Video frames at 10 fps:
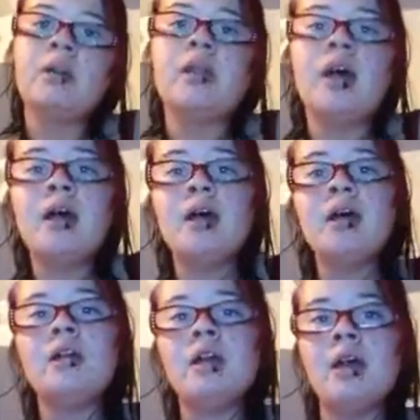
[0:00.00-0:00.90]
Na
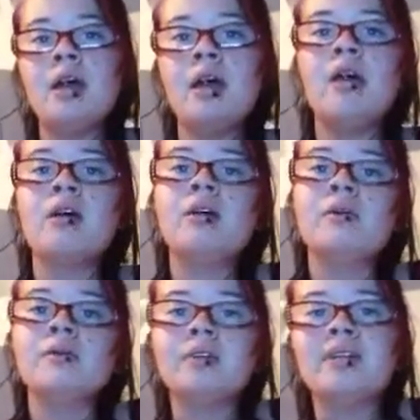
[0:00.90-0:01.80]
na
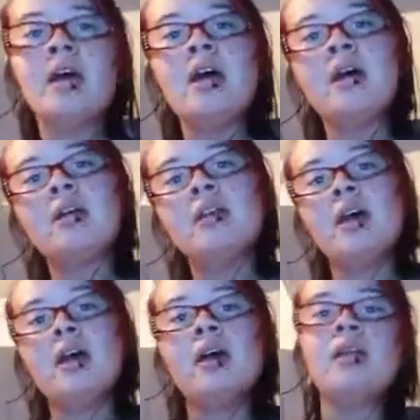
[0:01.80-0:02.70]
na na
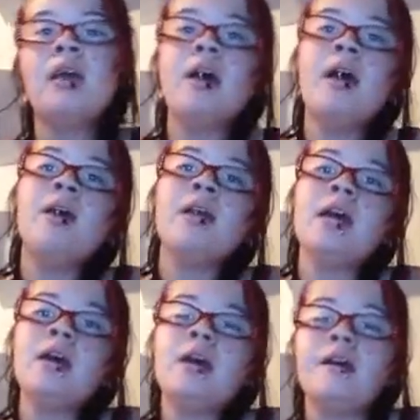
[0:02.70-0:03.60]
na na
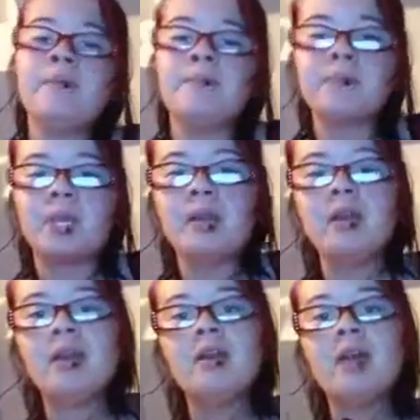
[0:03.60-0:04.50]
na
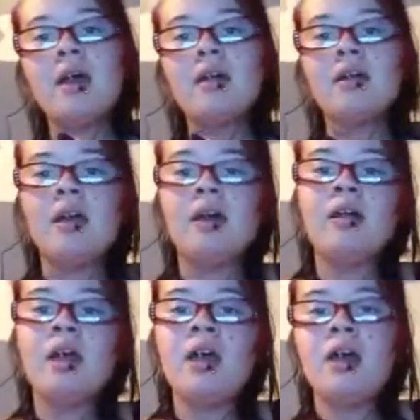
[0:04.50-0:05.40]
na
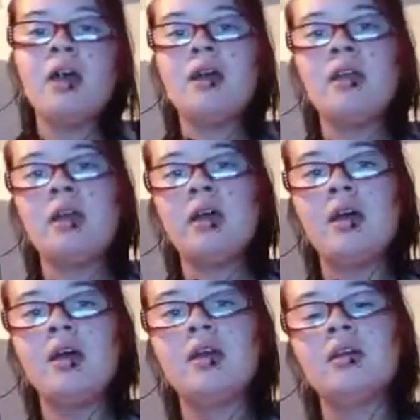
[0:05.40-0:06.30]
na
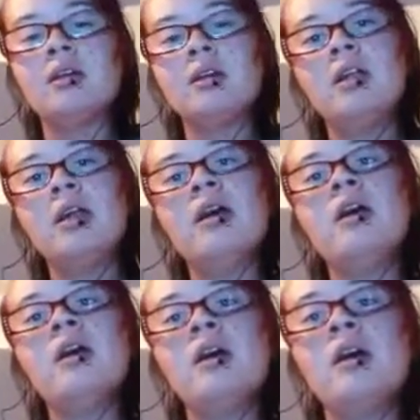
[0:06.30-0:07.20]
na
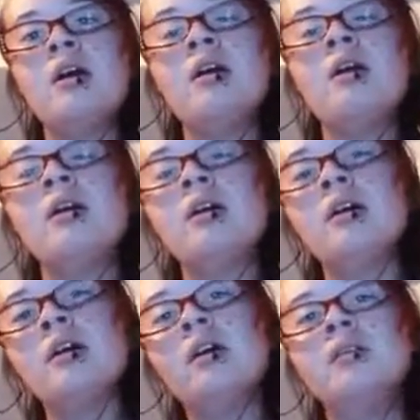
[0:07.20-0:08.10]

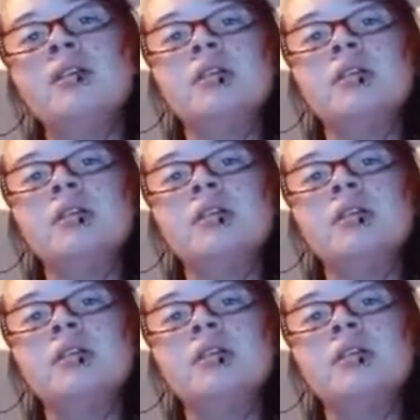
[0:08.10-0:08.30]
na.